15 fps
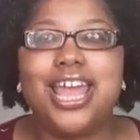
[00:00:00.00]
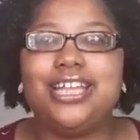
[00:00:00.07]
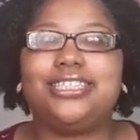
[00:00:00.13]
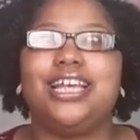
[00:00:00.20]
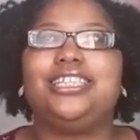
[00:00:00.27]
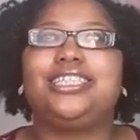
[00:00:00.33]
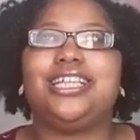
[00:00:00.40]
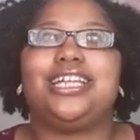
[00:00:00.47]

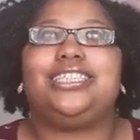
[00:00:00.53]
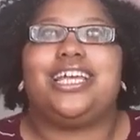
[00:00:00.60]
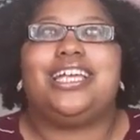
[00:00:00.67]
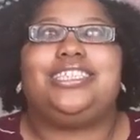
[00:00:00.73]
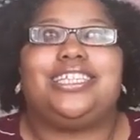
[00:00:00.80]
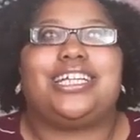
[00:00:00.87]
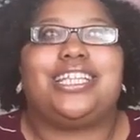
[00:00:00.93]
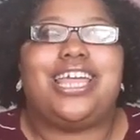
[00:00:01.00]
It's
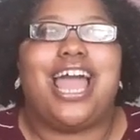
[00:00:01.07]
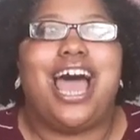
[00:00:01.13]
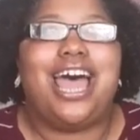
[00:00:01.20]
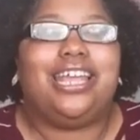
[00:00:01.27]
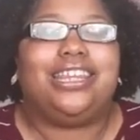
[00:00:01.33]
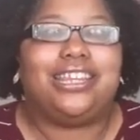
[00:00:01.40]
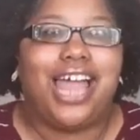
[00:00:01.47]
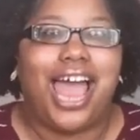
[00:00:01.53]
statistically
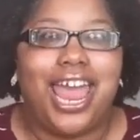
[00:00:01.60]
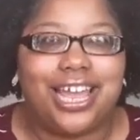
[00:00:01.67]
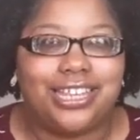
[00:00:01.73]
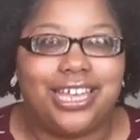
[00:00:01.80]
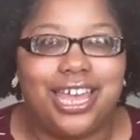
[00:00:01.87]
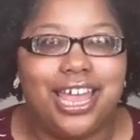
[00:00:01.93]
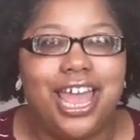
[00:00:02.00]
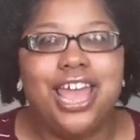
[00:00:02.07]

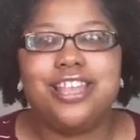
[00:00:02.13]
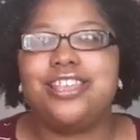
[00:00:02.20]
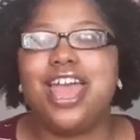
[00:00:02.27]
unlikely